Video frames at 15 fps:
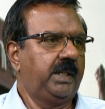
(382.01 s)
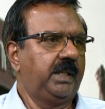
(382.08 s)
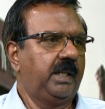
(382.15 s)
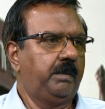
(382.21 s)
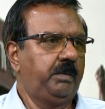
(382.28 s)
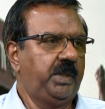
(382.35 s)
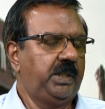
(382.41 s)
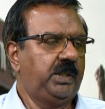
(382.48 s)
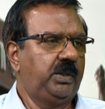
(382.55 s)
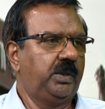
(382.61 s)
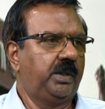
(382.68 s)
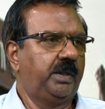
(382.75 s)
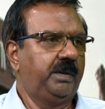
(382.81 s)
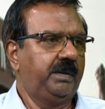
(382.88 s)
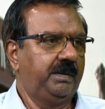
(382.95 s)
that meets
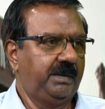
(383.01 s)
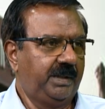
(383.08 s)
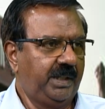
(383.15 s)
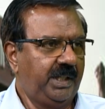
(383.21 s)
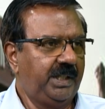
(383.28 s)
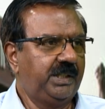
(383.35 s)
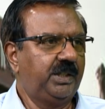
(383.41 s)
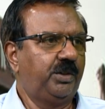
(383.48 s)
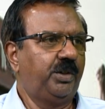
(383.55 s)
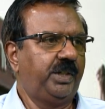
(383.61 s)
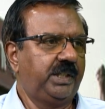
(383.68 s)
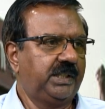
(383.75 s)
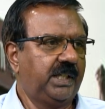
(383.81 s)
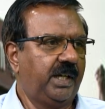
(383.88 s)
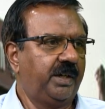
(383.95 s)
your needs and your
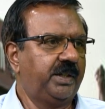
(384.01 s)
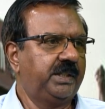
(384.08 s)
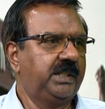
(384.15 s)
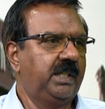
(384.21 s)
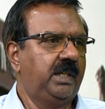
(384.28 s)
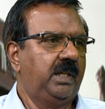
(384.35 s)
desires.